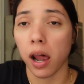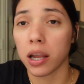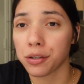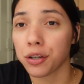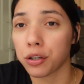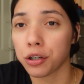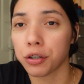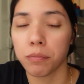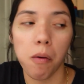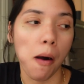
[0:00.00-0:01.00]
Lesson
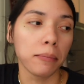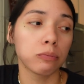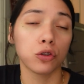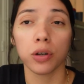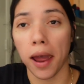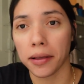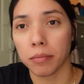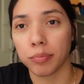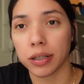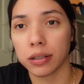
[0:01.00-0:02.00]
learned, do not
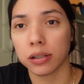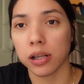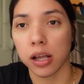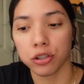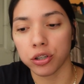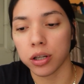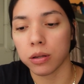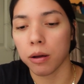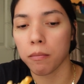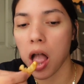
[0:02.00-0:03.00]
get braces unless you
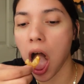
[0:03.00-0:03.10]
need them.